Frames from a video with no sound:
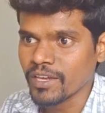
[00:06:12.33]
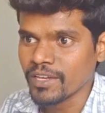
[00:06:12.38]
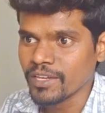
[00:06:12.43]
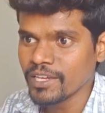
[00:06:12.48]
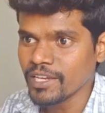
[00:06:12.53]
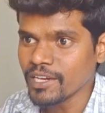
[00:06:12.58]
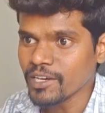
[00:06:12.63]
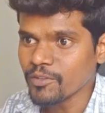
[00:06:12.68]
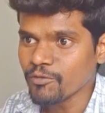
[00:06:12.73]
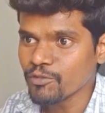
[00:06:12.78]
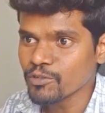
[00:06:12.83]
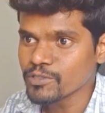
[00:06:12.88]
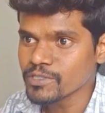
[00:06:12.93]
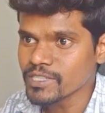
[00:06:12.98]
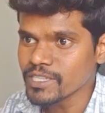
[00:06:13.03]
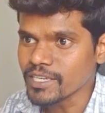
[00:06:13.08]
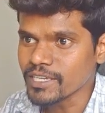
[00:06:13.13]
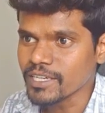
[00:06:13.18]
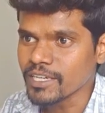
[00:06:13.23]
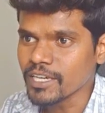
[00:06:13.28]
Here if you
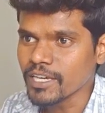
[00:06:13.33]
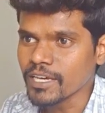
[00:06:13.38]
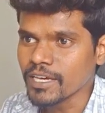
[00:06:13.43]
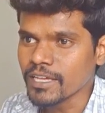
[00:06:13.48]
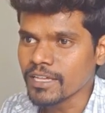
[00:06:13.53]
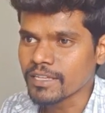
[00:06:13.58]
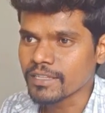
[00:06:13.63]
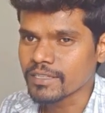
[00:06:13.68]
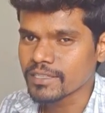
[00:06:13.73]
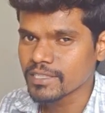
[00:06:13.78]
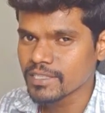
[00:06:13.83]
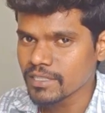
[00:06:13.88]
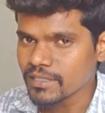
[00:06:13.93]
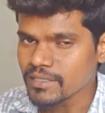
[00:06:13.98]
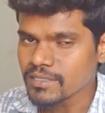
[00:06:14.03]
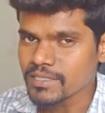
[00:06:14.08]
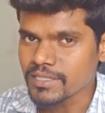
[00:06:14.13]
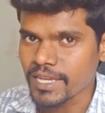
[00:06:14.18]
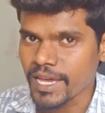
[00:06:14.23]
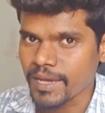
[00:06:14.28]
see,
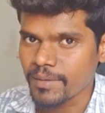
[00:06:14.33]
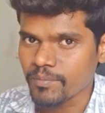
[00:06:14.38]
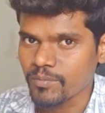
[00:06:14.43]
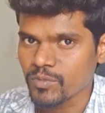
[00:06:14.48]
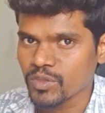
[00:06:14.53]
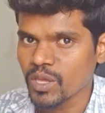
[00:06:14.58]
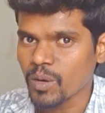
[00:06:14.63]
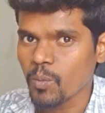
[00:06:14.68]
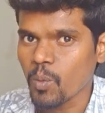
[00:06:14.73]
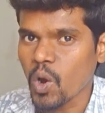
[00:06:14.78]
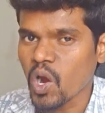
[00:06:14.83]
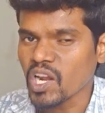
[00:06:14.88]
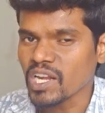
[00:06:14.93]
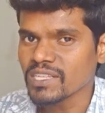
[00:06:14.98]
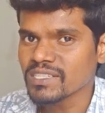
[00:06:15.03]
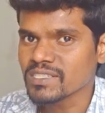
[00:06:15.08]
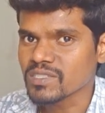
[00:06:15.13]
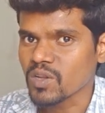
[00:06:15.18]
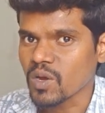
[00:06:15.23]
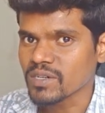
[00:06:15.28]
this time the
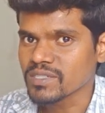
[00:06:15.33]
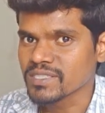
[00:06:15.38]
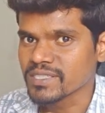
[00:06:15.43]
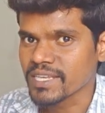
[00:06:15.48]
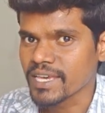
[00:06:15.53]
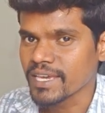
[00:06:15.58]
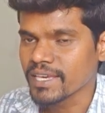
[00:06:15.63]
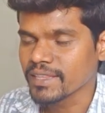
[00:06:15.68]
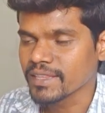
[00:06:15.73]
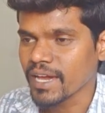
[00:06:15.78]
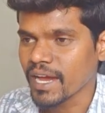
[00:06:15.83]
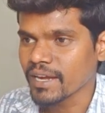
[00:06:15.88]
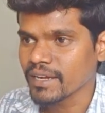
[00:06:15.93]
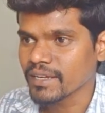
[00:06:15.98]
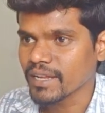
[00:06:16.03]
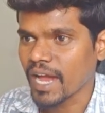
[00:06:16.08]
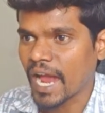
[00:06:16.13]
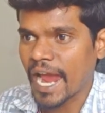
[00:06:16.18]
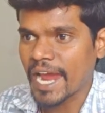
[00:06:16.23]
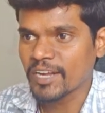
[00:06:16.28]
model is not saying
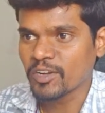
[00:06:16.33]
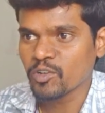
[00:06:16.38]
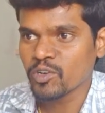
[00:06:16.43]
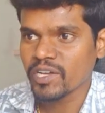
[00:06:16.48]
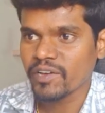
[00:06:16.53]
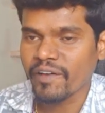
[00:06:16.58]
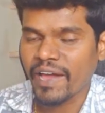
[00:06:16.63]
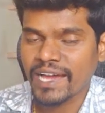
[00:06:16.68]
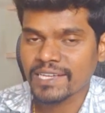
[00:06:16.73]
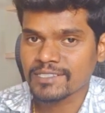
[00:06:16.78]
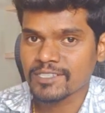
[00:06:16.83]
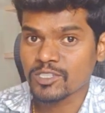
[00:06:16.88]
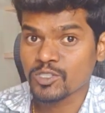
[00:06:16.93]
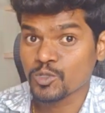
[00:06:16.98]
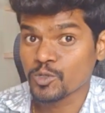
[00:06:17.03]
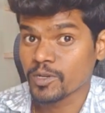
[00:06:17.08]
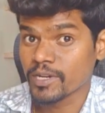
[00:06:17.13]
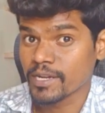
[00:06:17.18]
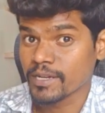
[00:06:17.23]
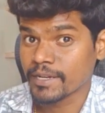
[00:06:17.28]
that I don't have access
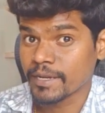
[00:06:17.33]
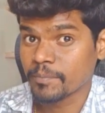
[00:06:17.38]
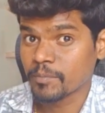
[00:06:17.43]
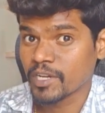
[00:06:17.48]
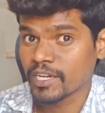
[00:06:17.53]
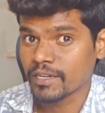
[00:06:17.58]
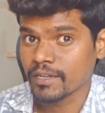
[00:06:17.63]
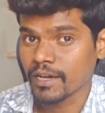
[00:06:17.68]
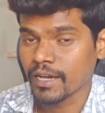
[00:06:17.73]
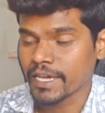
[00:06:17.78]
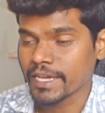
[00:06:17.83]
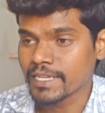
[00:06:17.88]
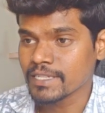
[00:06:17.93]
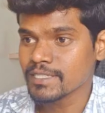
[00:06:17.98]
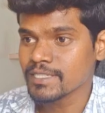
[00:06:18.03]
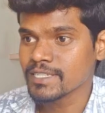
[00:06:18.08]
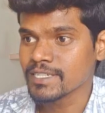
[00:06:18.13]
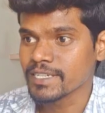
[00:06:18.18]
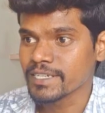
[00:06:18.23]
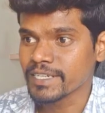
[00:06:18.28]
to real-time data.
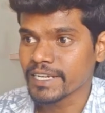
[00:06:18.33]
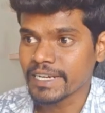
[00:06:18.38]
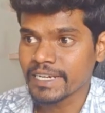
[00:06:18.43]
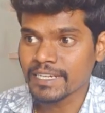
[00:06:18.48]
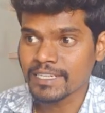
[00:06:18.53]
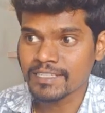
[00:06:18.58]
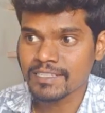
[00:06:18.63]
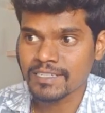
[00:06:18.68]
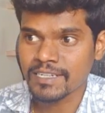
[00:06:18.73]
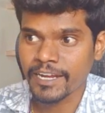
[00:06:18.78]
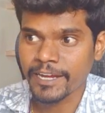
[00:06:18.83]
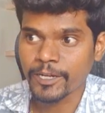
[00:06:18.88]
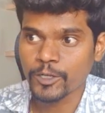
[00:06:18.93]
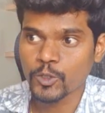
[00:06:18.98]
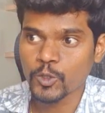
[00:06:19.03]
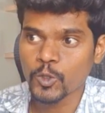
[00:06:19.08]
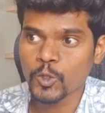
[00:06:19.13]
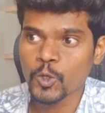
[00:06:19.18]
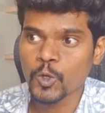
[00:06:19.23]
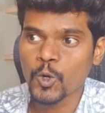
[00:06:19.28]
Instead, it is
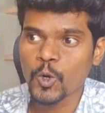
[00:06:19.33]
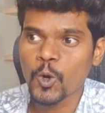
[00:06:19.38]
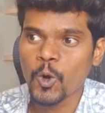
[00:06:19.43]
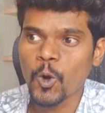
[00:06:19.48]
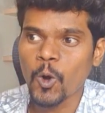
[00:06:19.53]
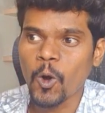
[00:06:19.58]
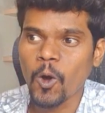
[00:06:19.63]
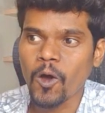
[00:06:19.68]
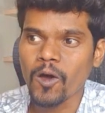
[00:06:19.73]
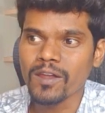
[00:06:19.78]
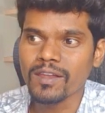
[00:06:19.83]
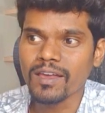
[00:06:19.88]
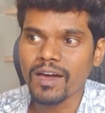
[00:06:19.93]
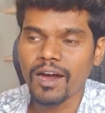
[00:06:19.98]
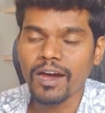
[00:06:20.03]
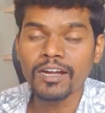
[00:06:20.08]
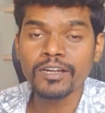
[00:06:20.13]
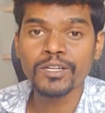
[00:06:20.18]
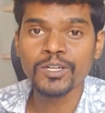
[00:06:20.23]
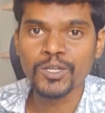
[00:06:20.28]
trying to call
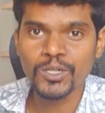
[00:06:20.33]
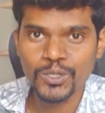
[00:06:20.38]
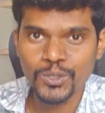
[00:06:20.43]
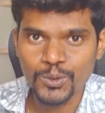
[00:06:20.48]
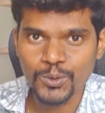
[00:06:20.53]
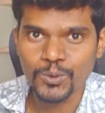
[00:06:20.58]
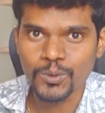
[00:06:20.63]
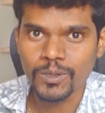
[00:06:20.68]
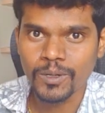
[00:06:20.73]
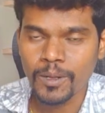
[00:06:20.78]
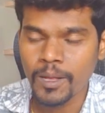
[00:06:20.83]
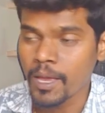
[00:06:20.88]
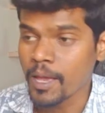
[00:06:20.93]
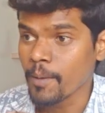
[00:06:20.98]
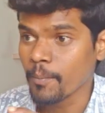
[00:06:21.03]
a tool.